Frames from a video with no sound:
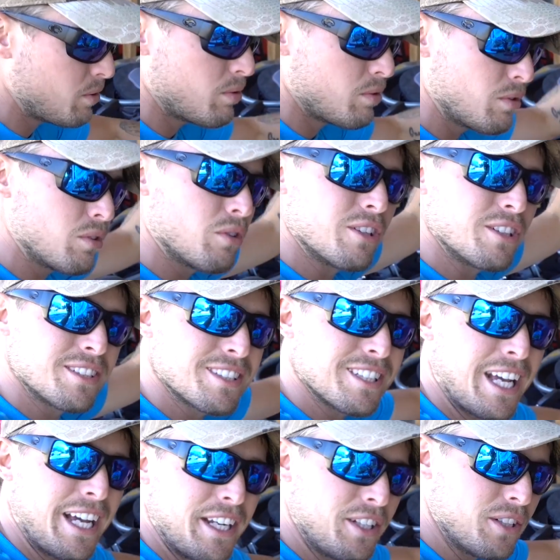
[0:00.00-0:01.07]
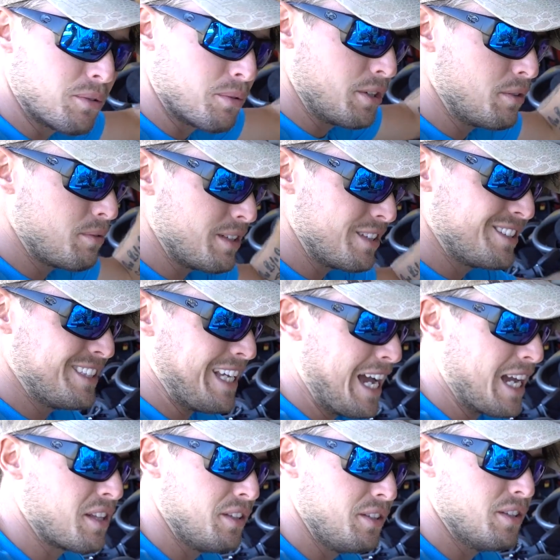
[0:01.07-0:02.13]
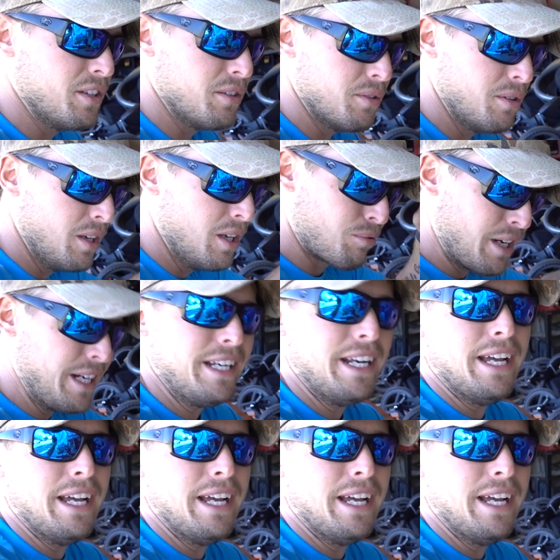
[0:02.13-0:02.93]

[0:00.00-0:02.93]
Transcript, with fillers: door or a sliding door. I don't exactly know right